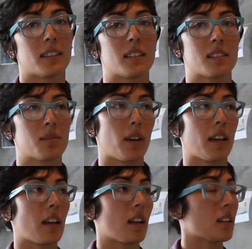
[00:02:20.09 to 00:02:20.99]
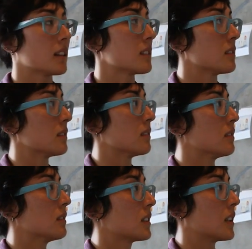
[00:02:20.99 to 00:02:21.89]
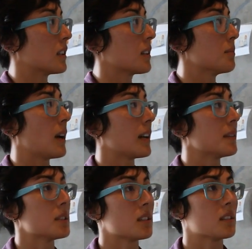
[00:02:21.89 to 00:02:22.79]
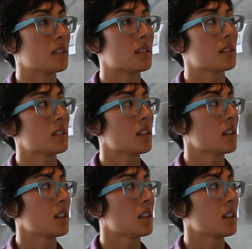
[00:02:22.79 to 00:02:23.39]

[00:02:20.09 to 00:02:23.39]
and that's why I like to kind of combine images